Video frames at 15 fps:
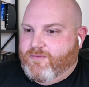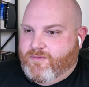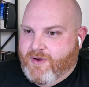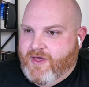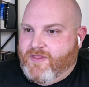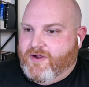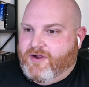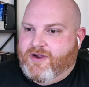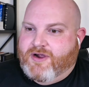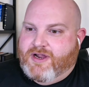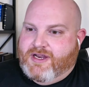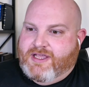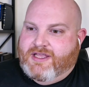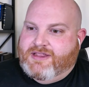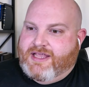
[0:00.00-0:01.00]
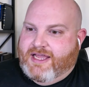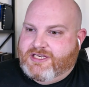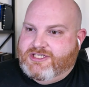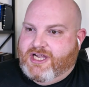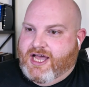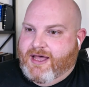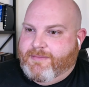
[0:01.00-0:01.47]
whether you're going to get that
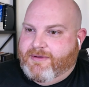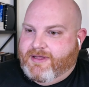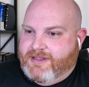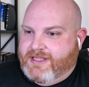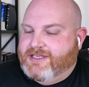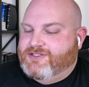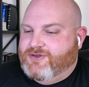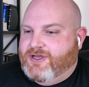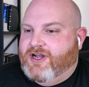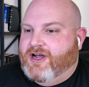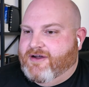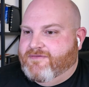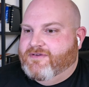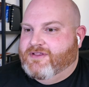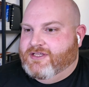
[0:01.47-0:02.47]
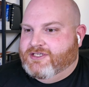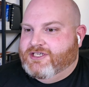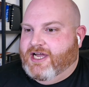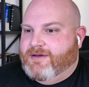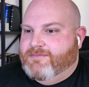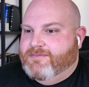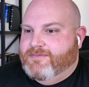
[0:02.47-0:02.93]
job unless you get offered the
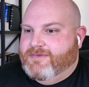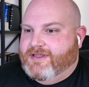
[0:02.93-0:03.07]
job.